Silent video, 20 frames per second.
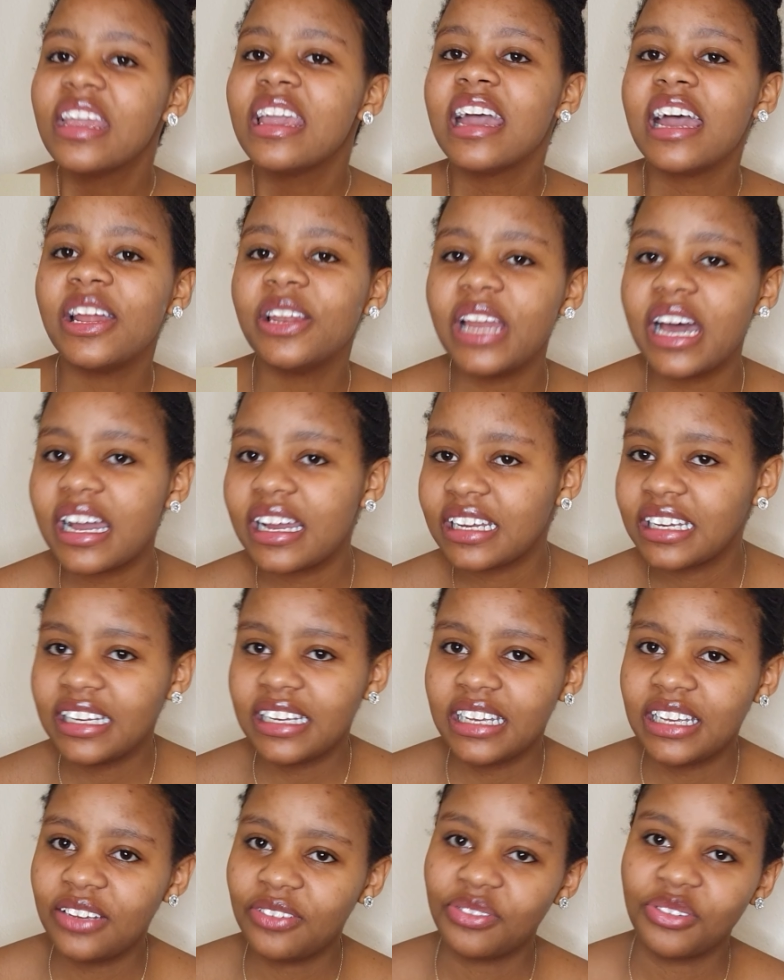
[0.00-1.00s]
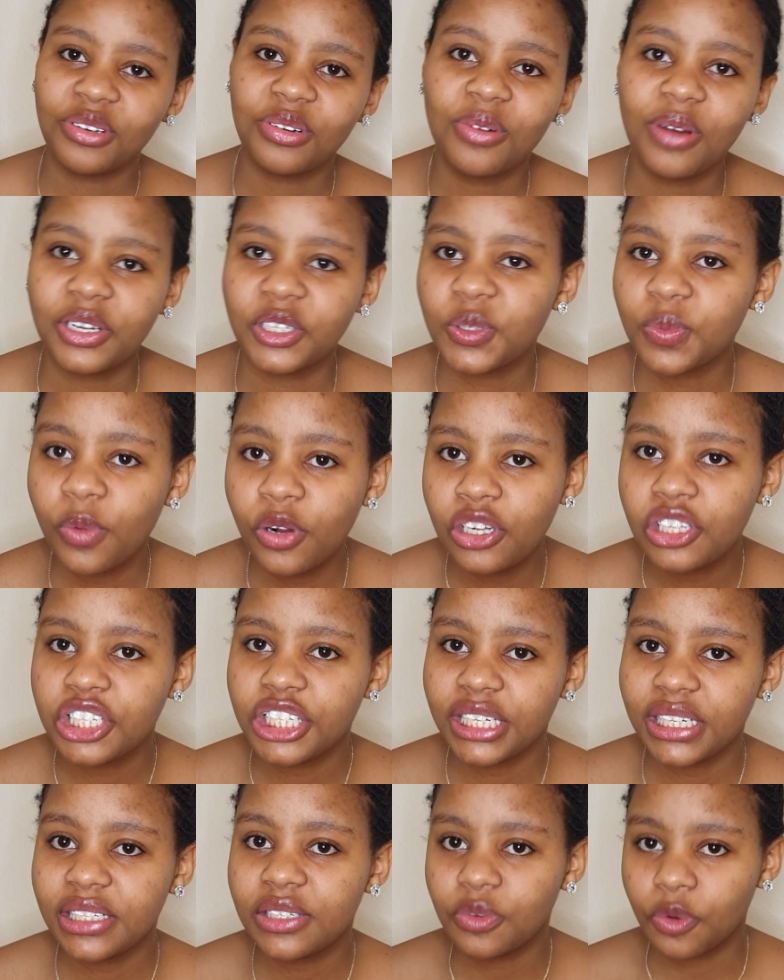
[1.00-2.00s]
and I can give you a small
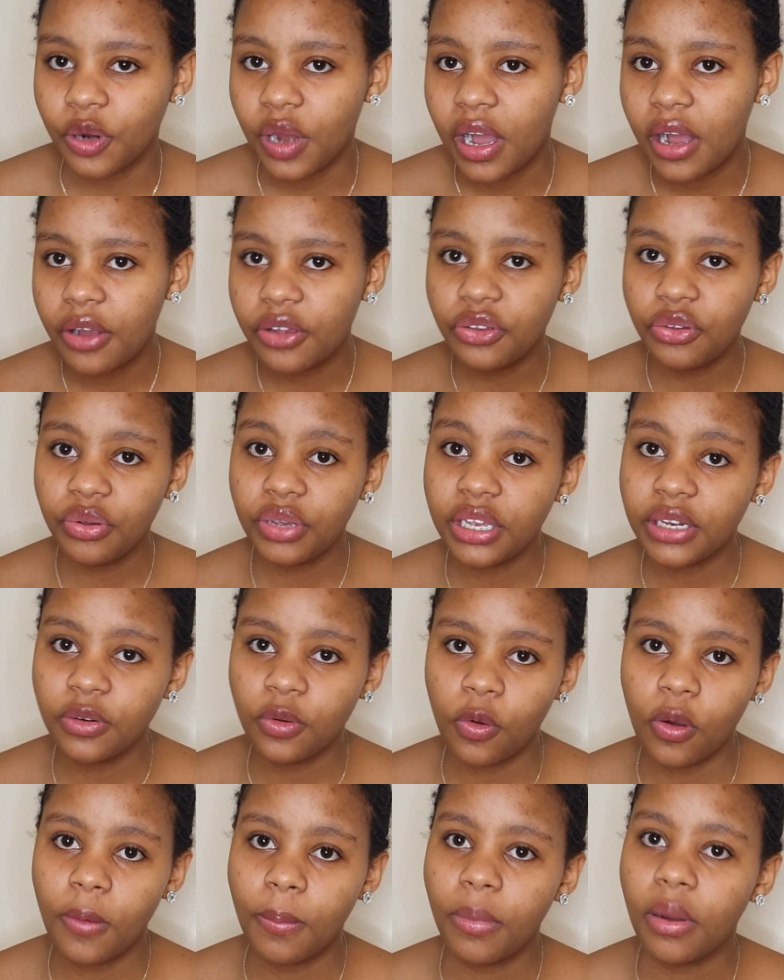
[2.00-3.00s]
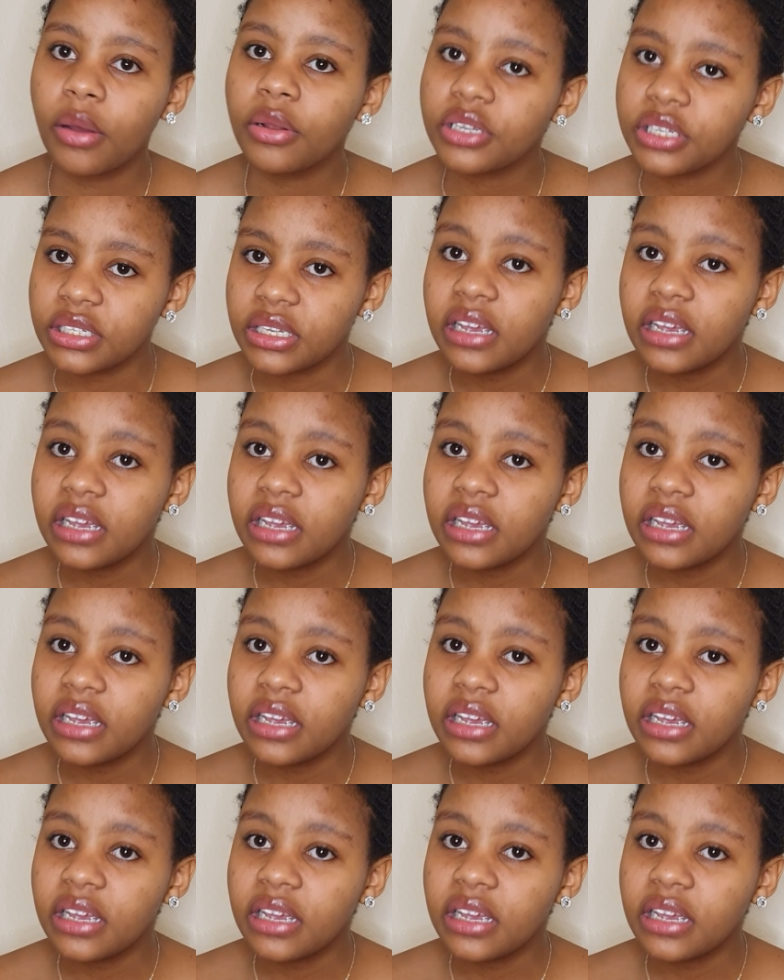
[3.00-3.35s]
chat on how you can go about it